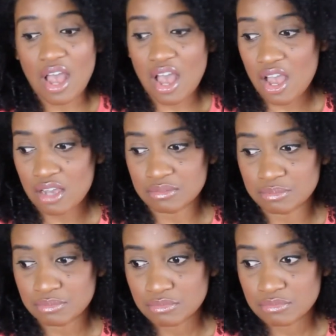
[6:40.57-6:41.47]

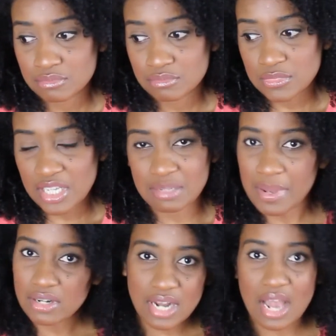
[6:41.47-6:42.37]
It
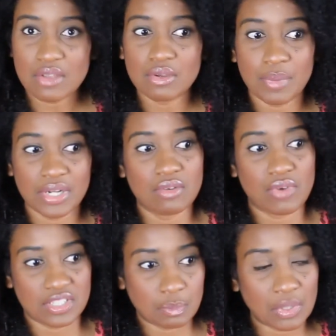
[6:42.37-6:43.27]
depends on how your body
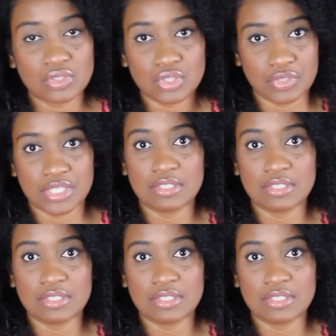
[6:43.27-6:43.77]
responds to it,